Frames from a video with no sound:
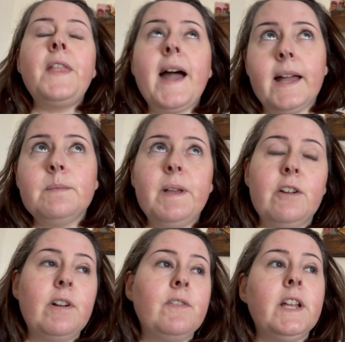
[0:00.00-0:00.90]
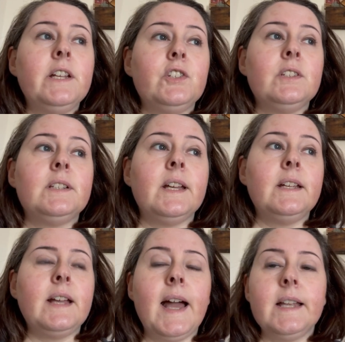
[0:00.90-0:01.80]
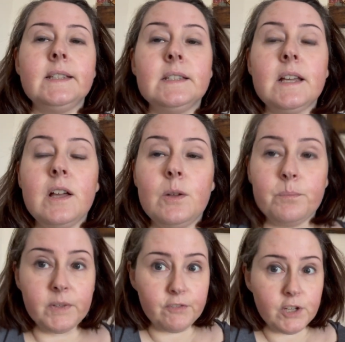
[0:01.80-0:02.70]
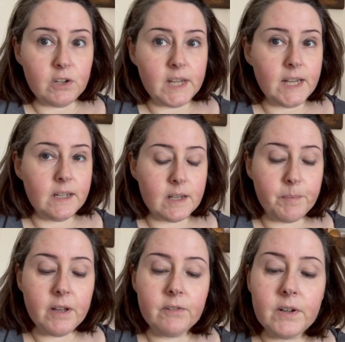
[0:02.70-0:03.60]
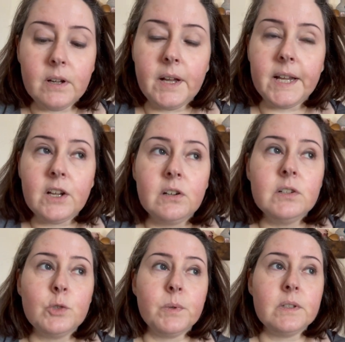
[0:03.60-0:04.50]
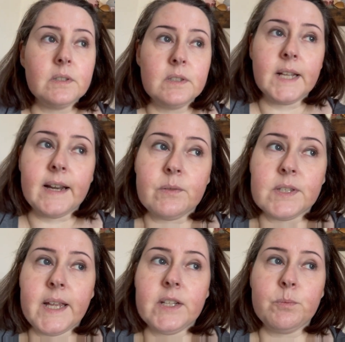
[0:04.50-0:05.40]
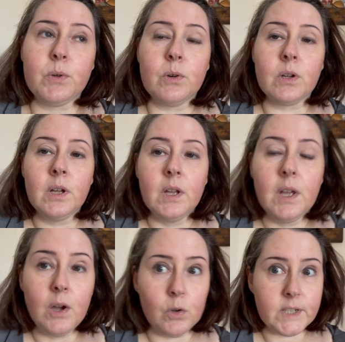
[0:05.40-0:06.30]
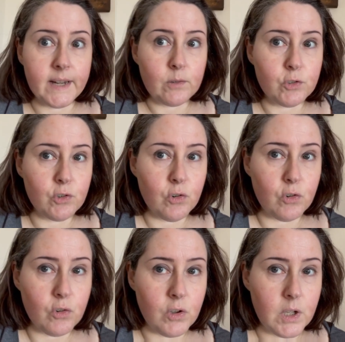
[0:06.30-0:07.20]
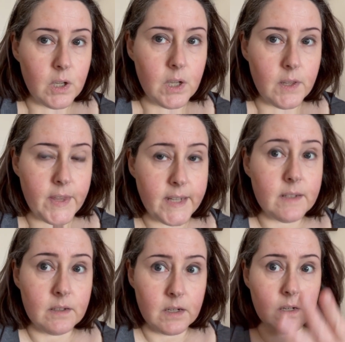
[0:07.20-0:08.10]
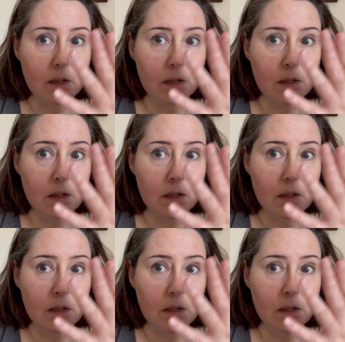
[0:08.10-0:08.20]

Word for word: that has been a revelation today and um, if you need a bit of a, an encouragement to get out and sketchbook or to get out and draw then